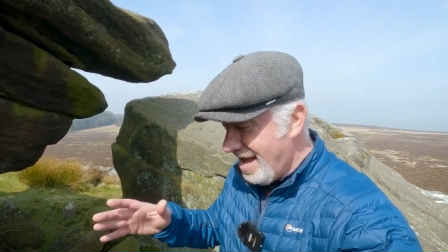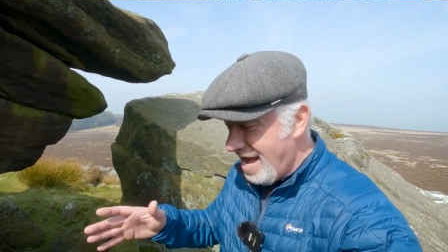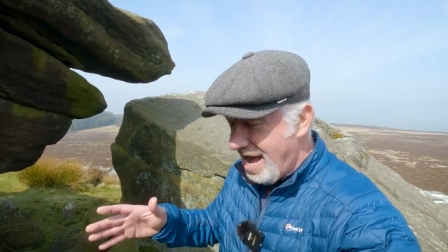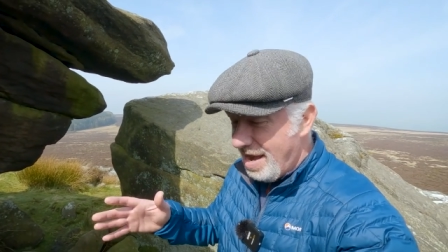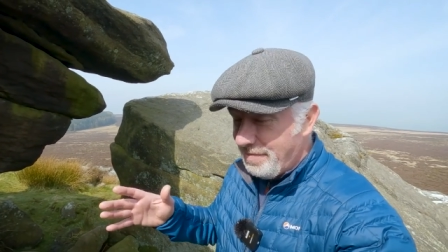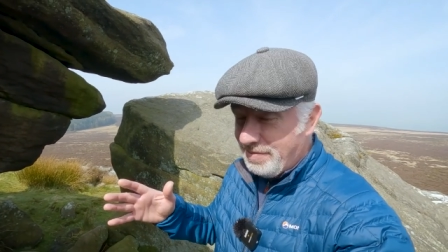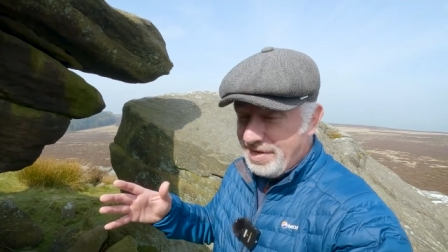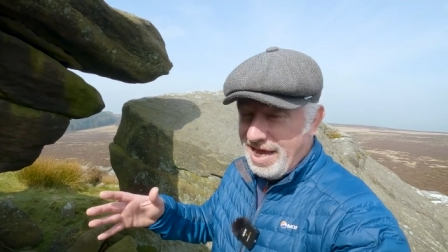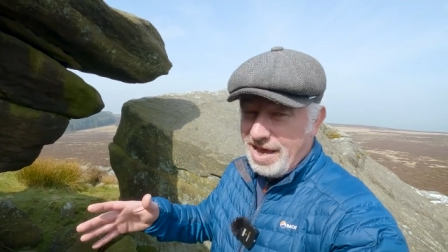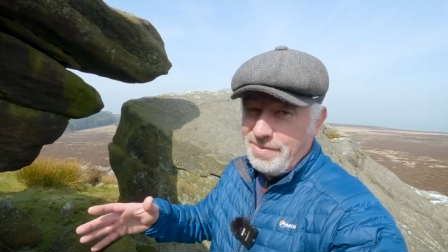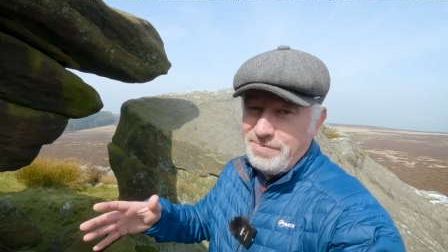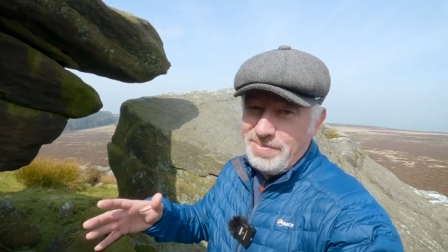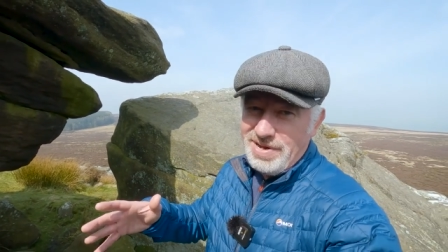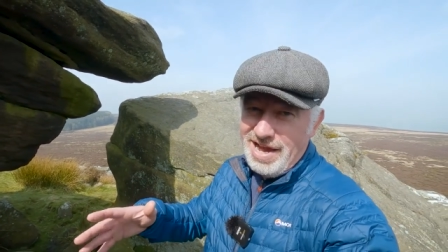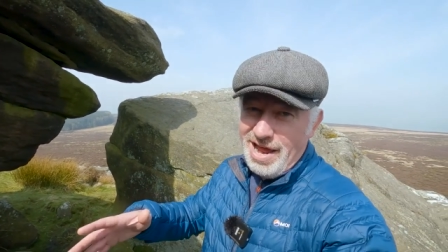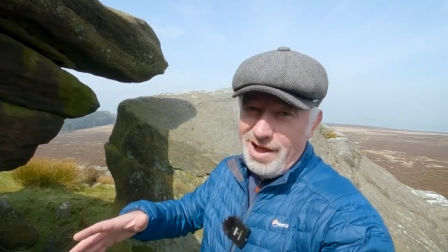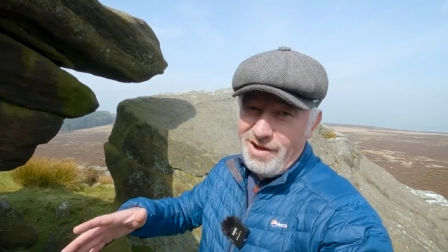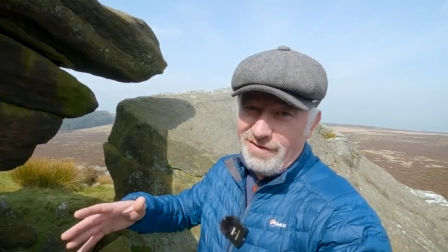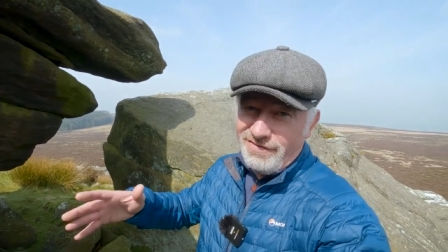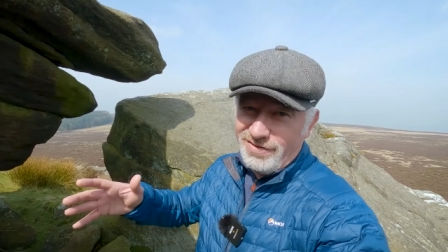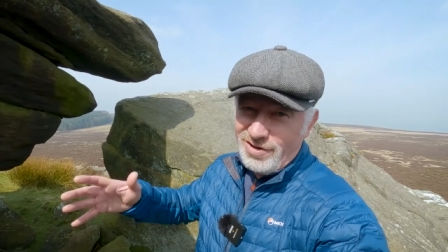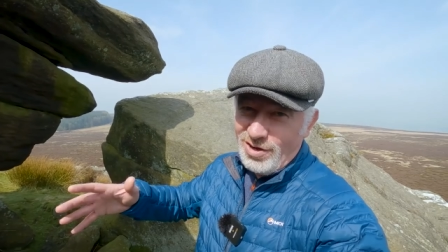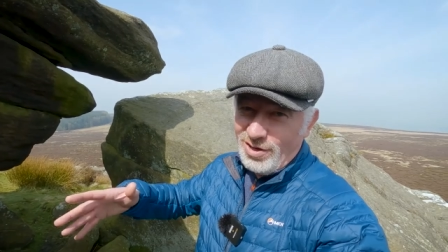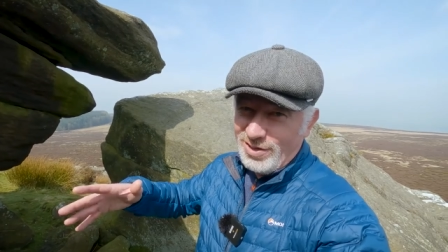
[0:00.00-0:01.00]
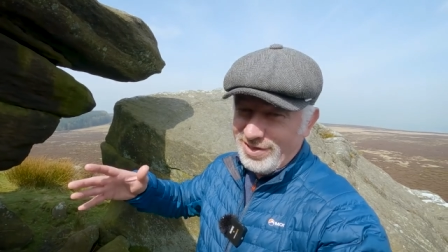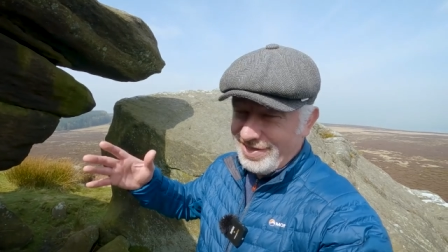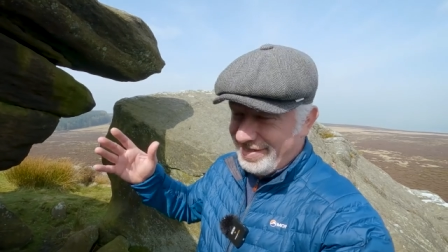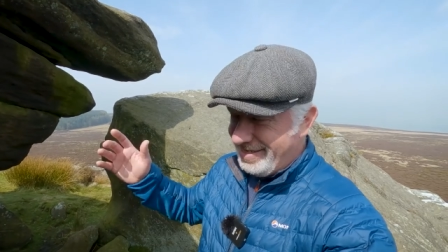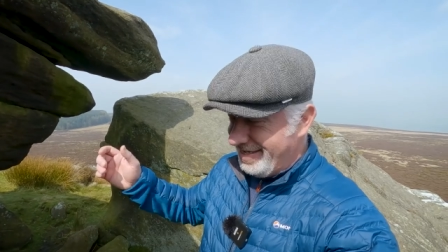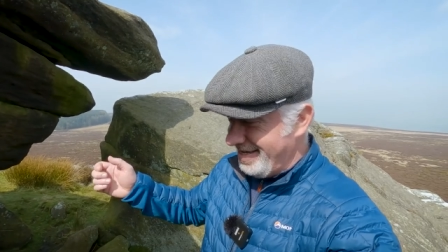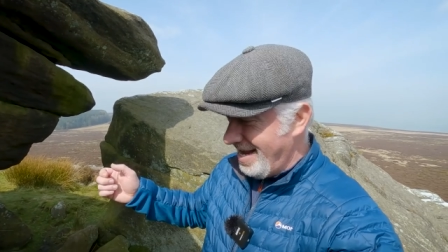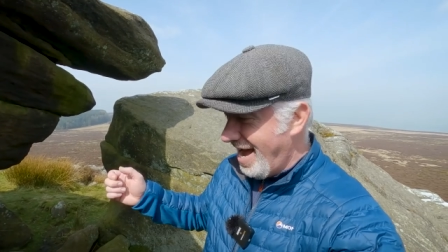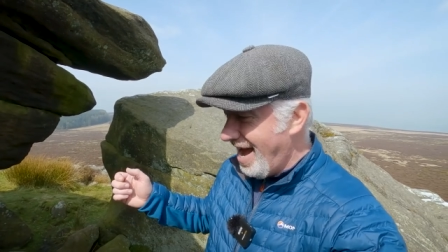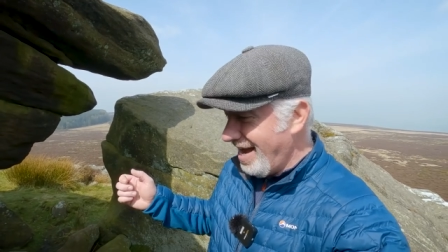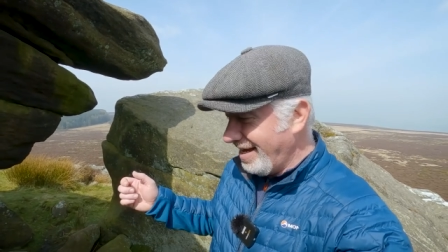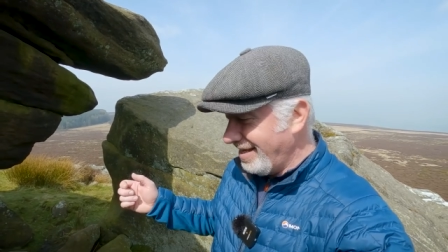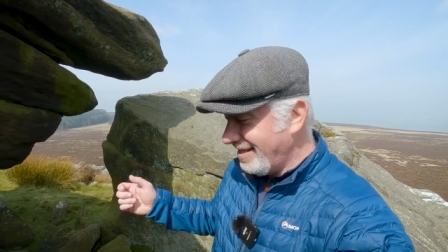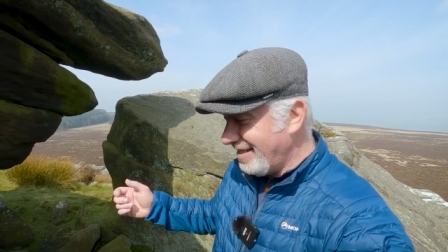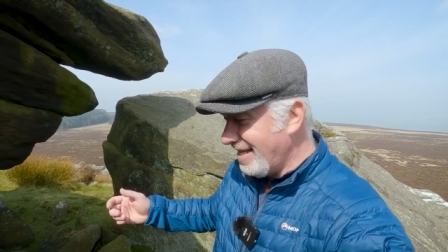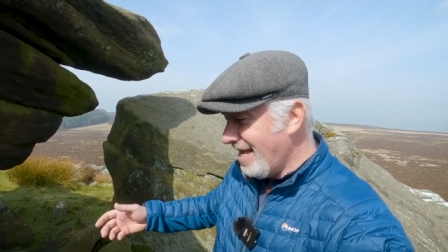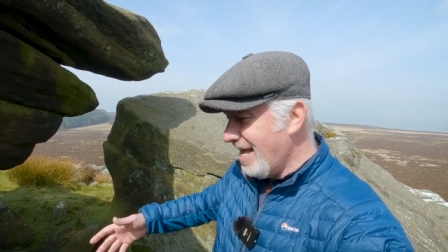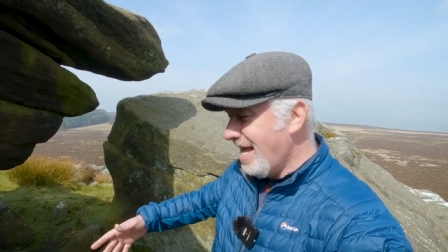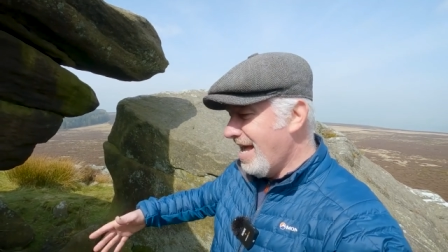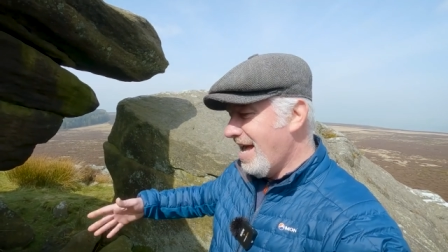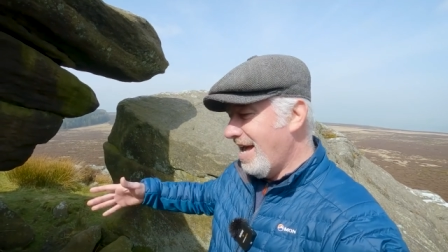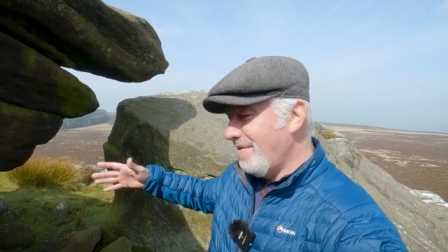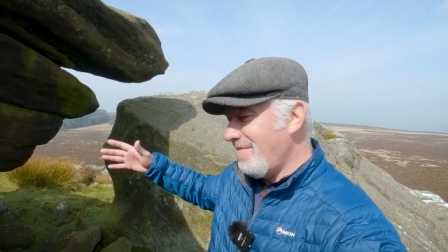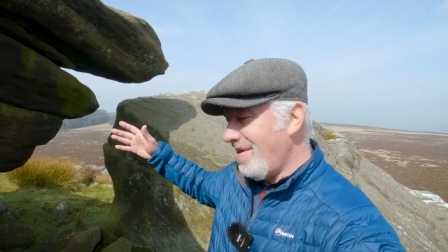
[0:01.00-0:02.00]
I'm camping out, of course, tonight,
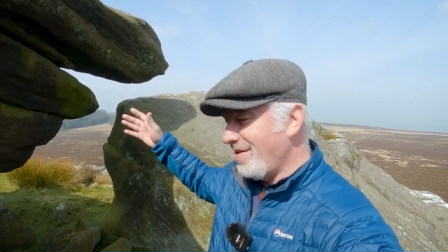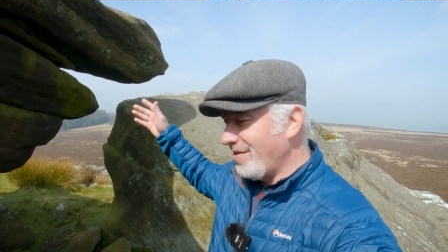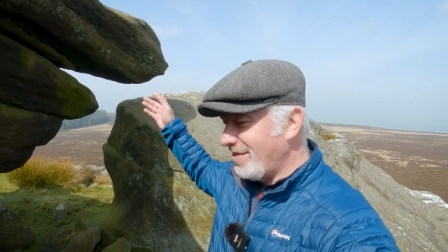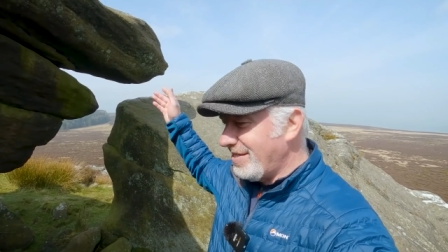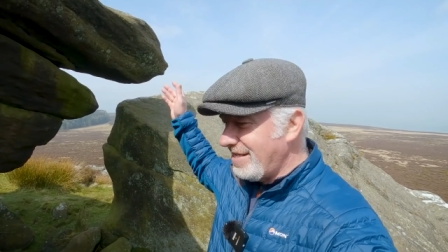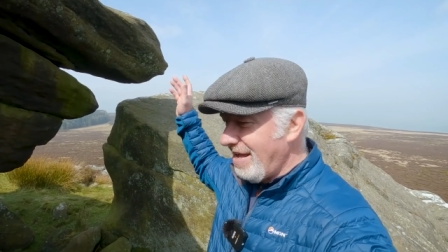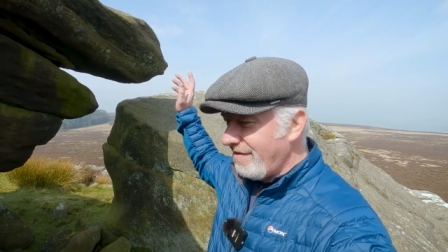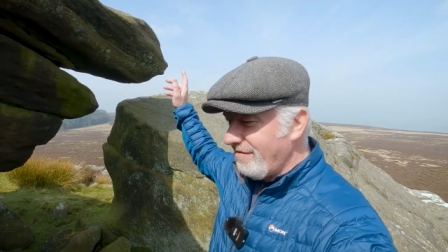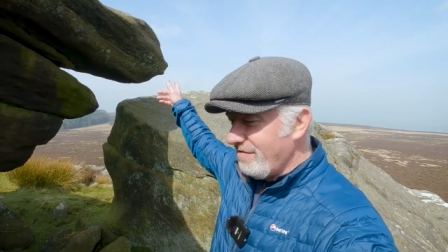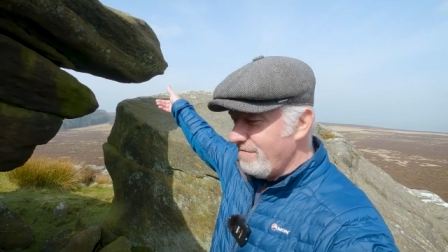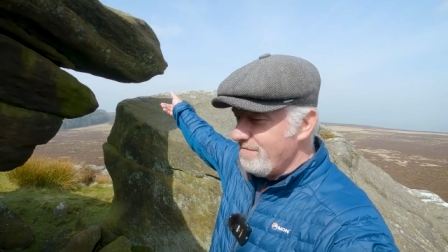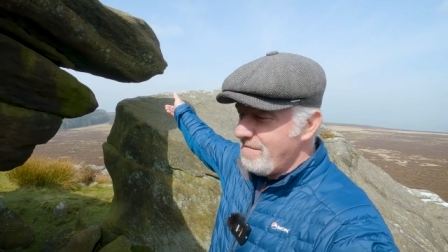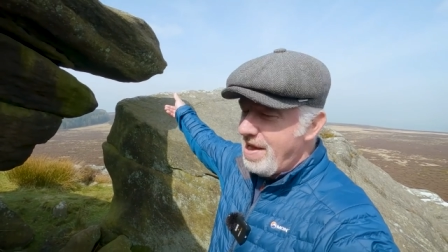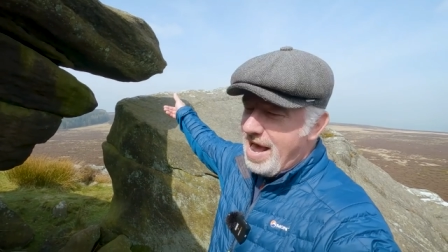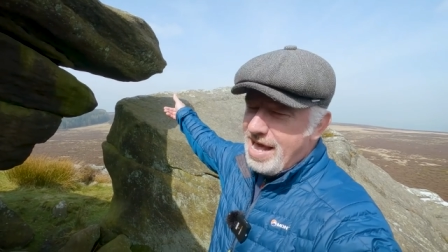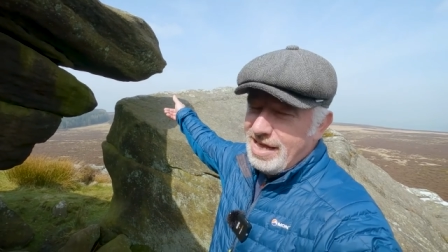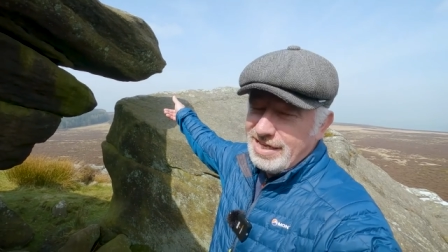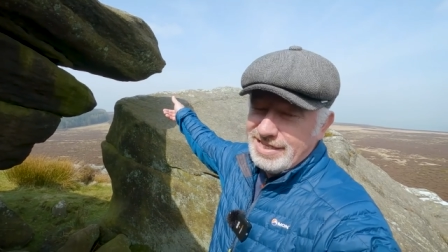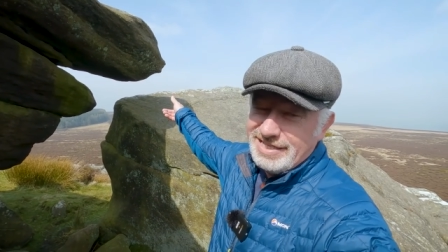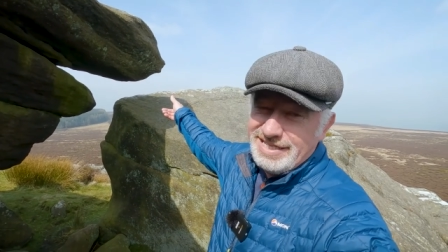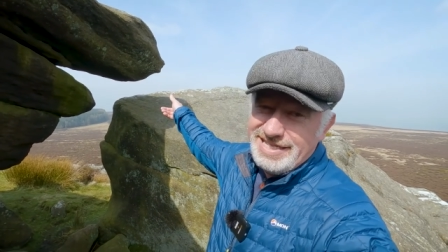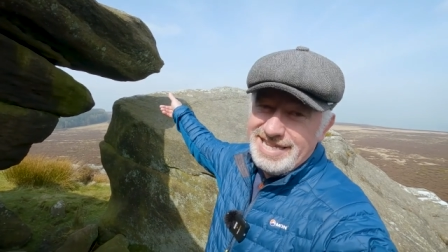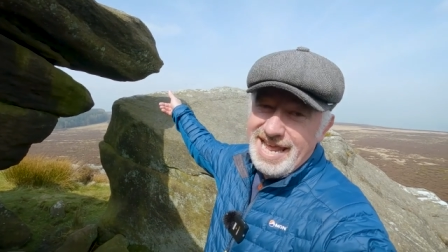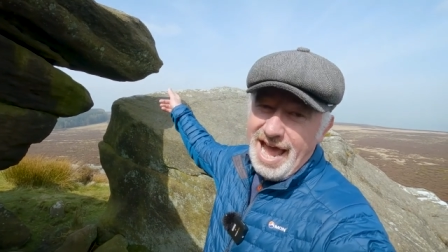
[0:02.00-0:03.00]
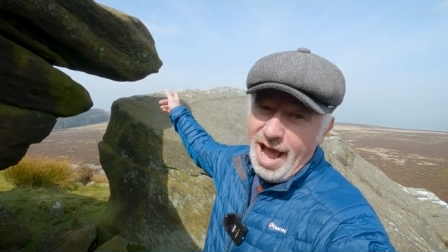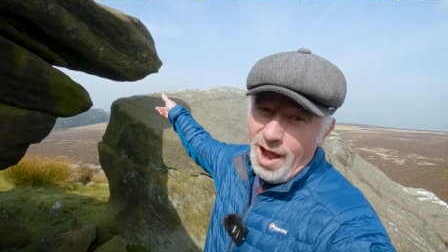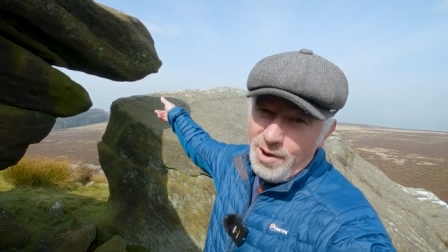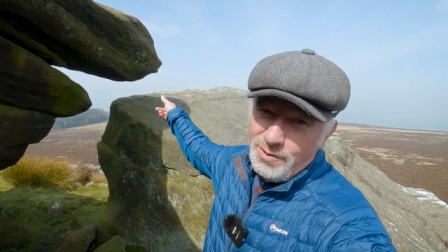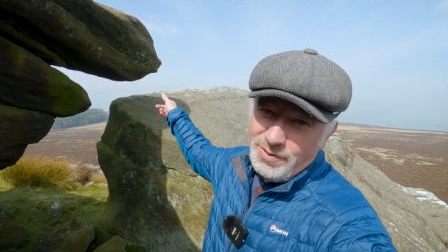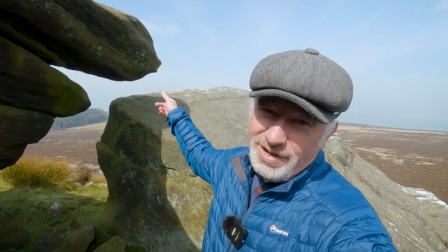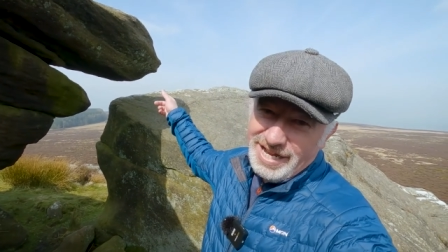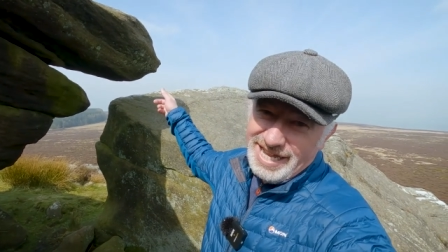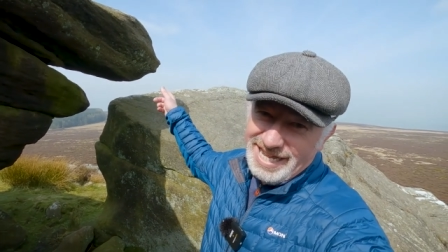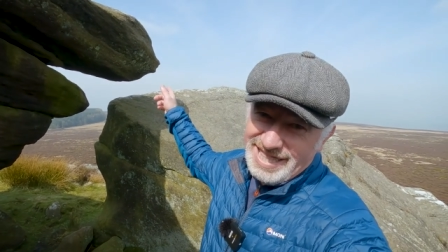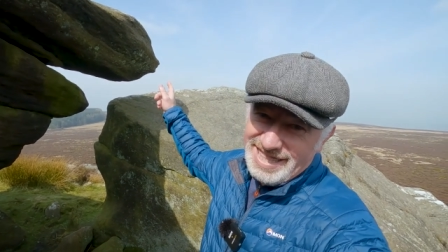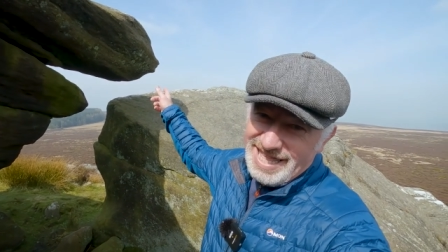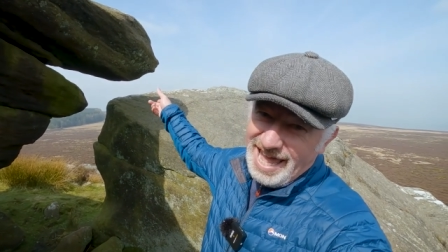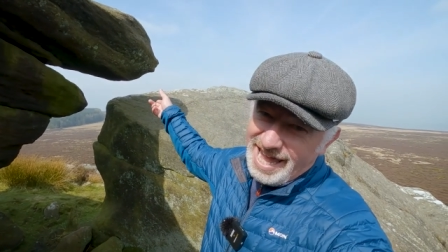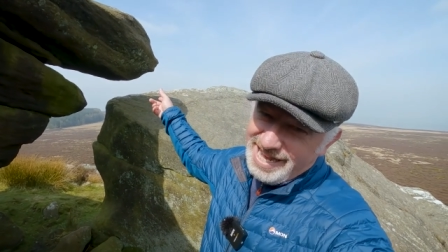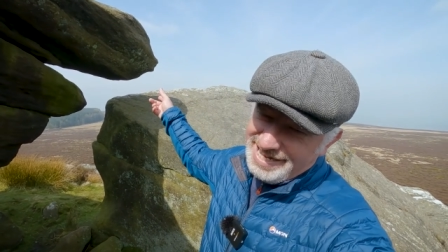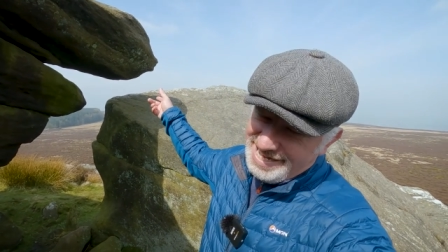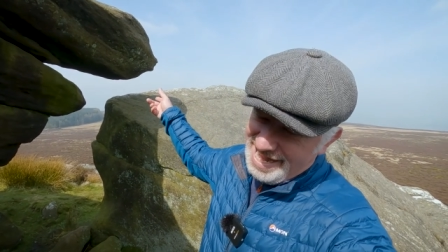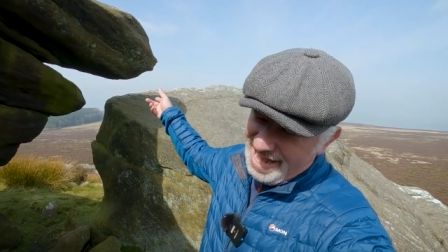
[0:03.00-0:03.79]
about seven miles down in that